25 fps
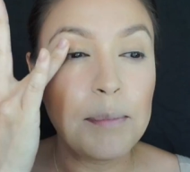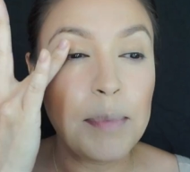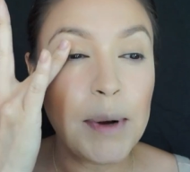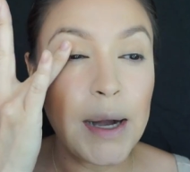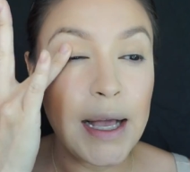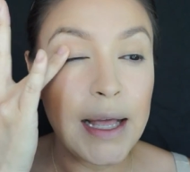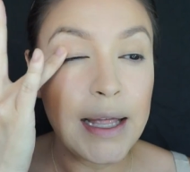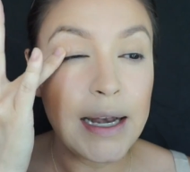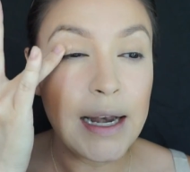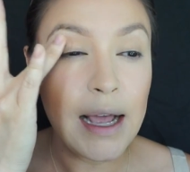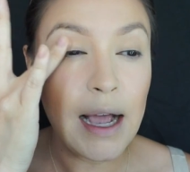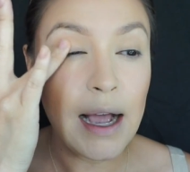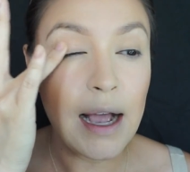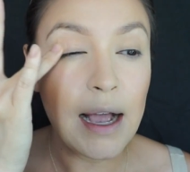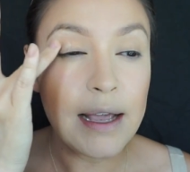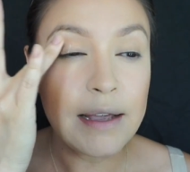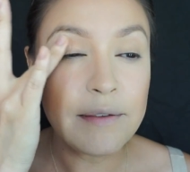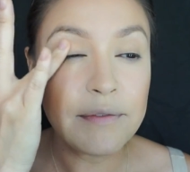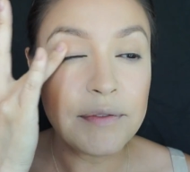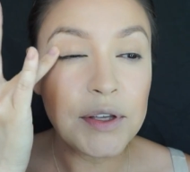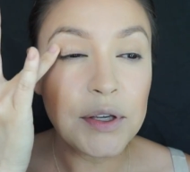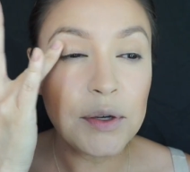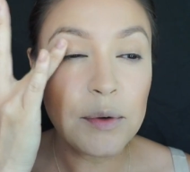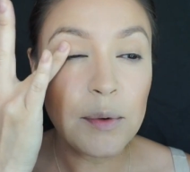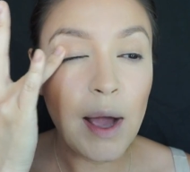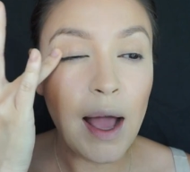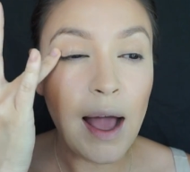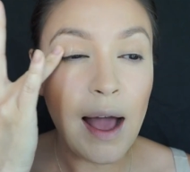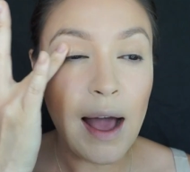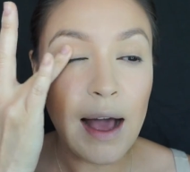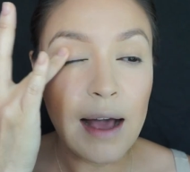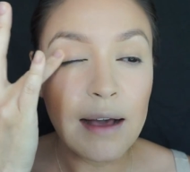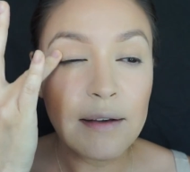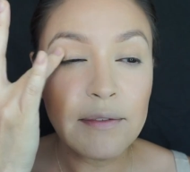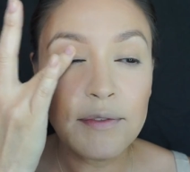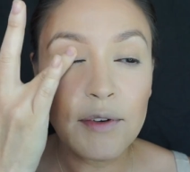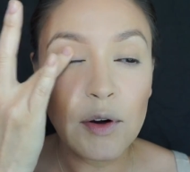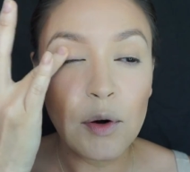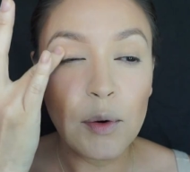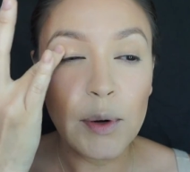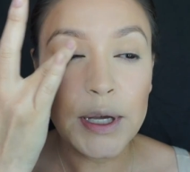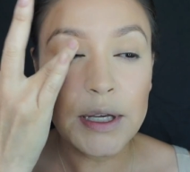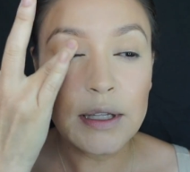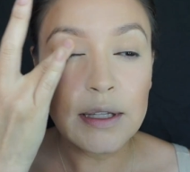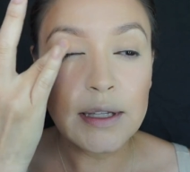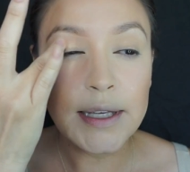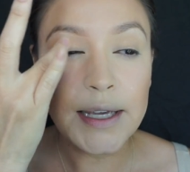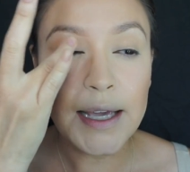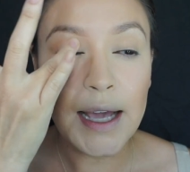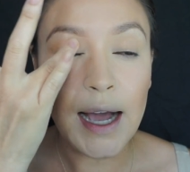but if you have
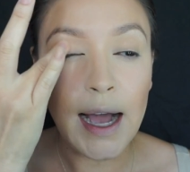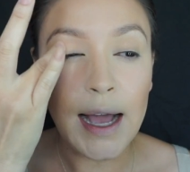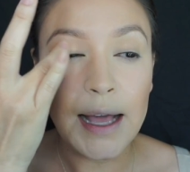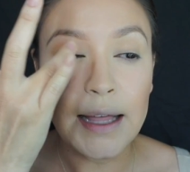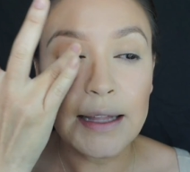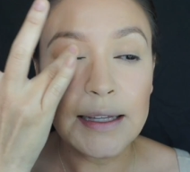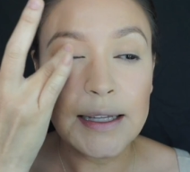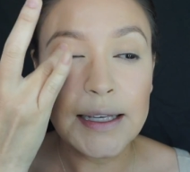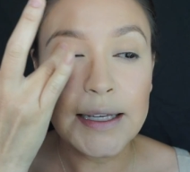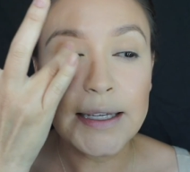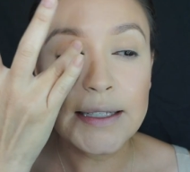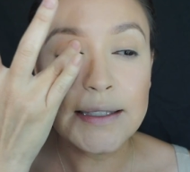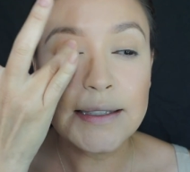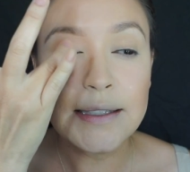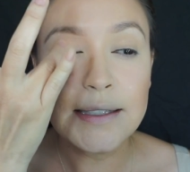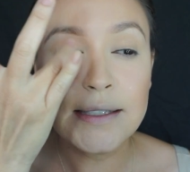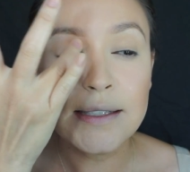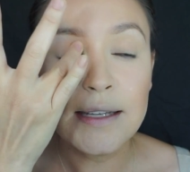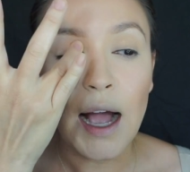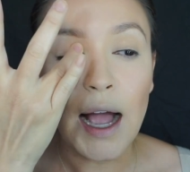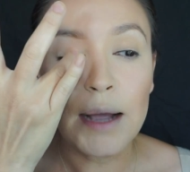oily eyelids,